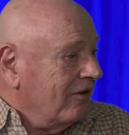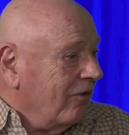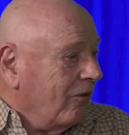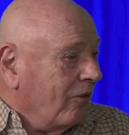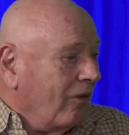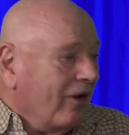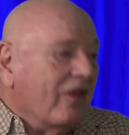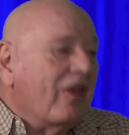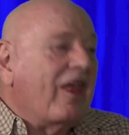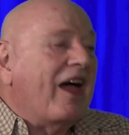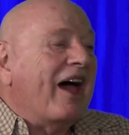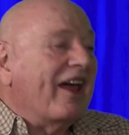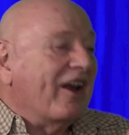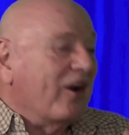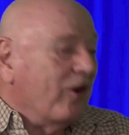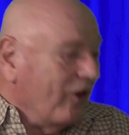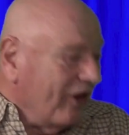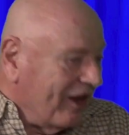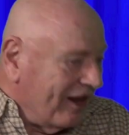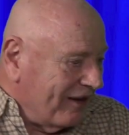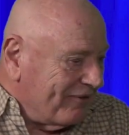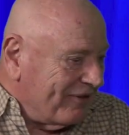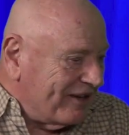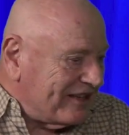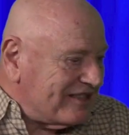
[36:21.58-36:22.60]
Well, not
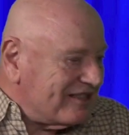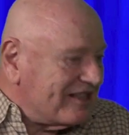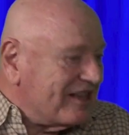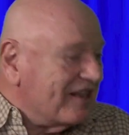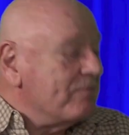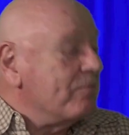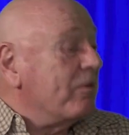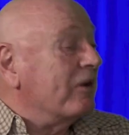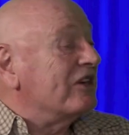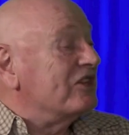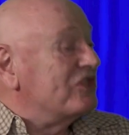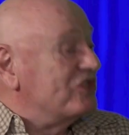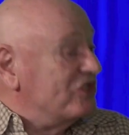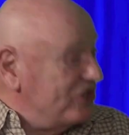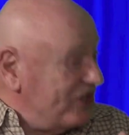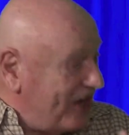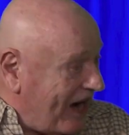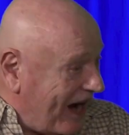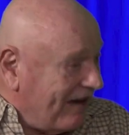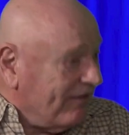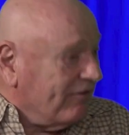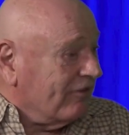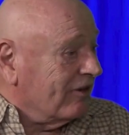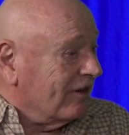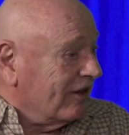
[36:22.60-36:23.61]
all of us did, but
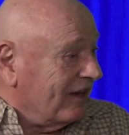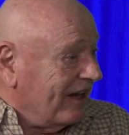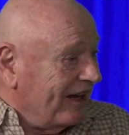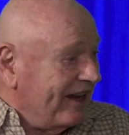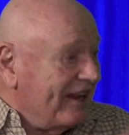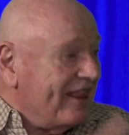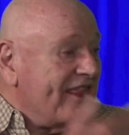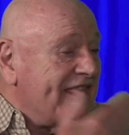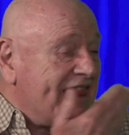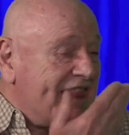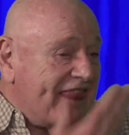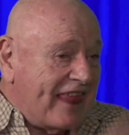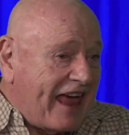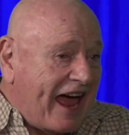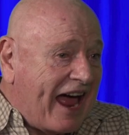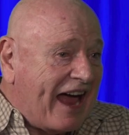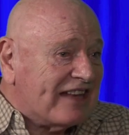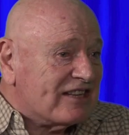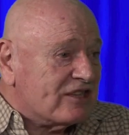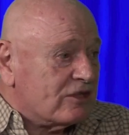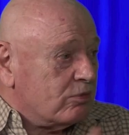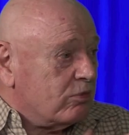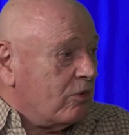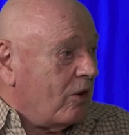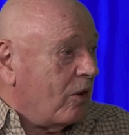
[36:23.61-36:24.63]
generally
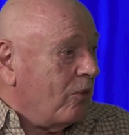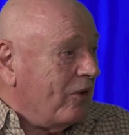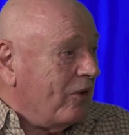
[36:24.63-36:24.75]
that's what